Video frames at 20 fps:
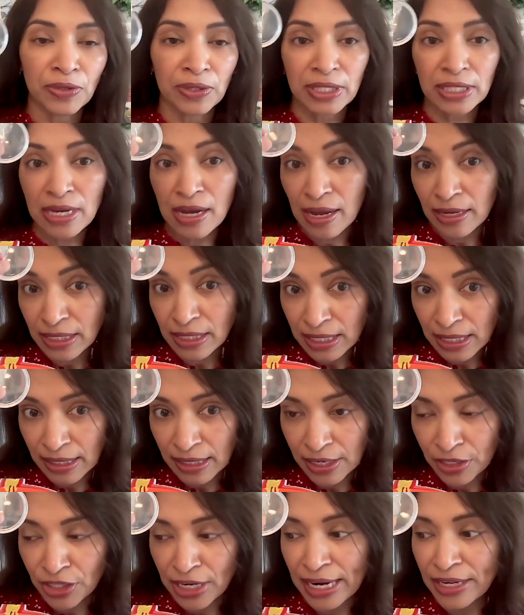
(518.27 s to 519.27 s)
It's
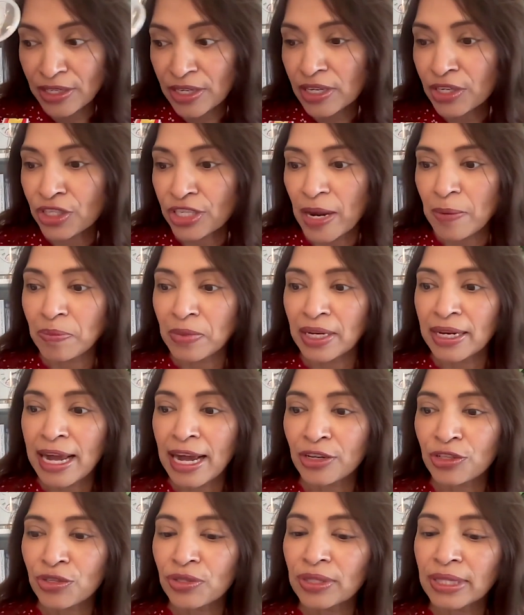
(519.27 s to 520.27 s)
constantly changing shape, the
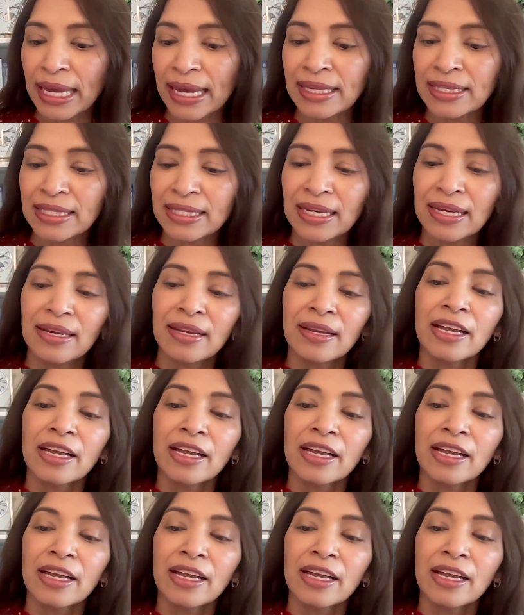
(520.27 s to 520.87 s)
natural lens.